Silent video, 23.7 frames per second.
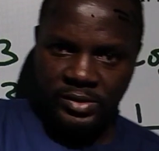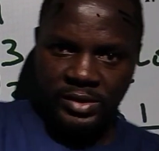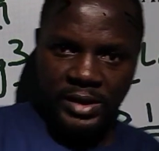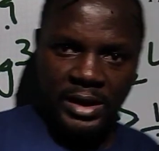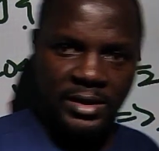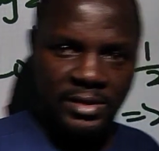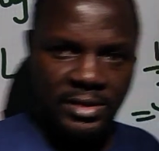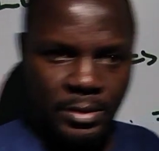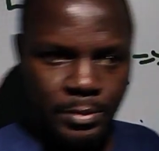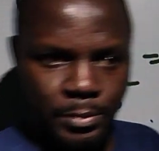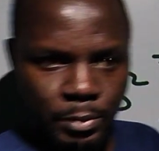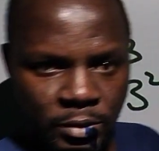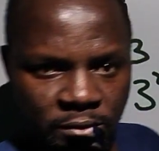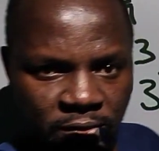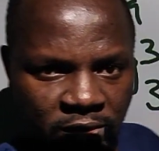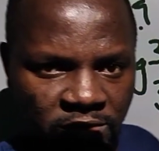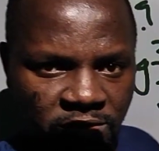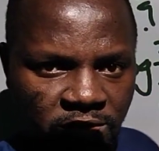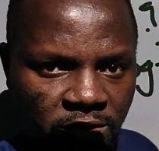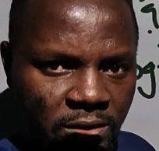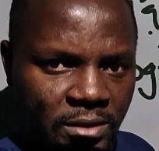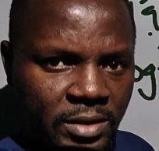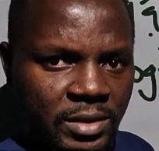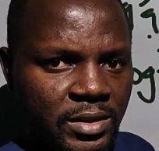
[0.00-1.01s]
change the
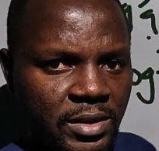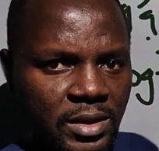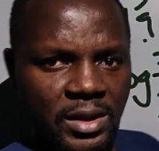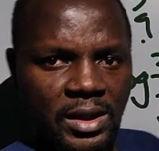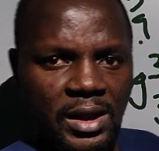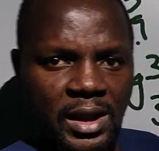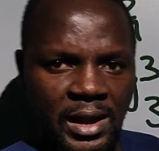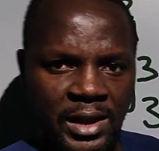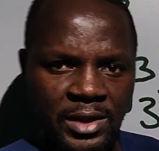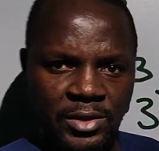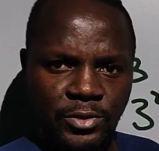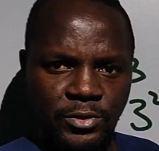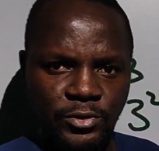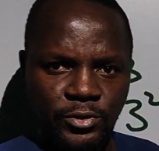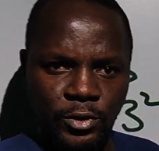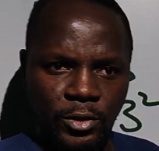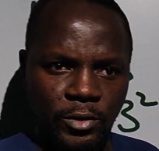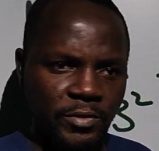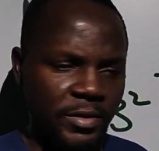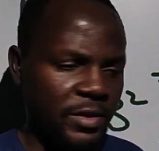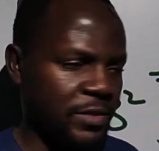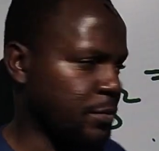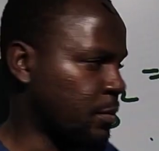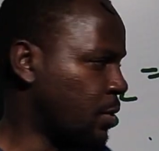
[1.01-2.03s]
position and you
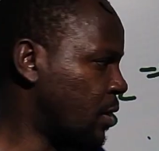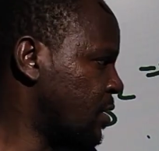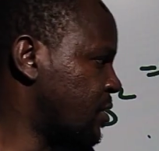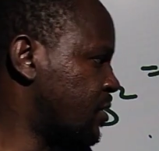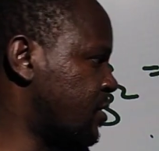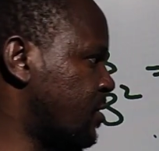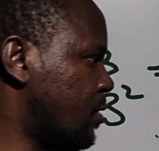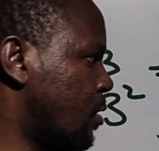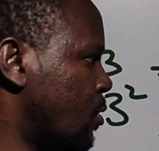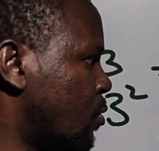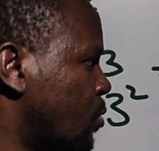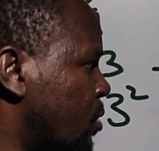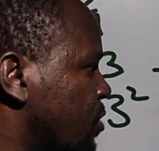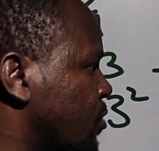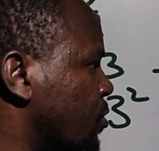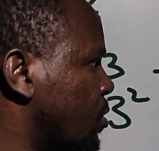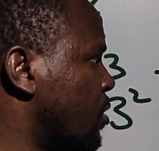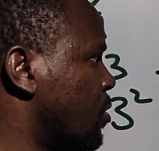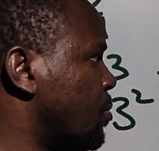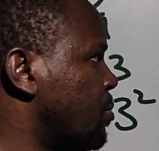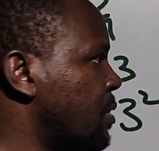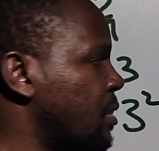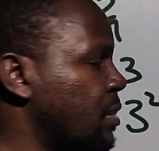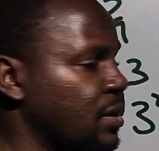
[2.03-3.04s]
solve it, but it's always
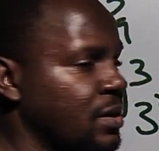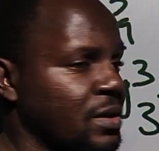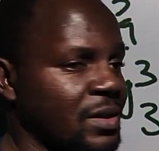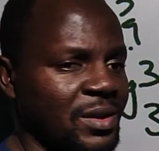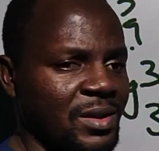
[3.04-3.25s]
going to be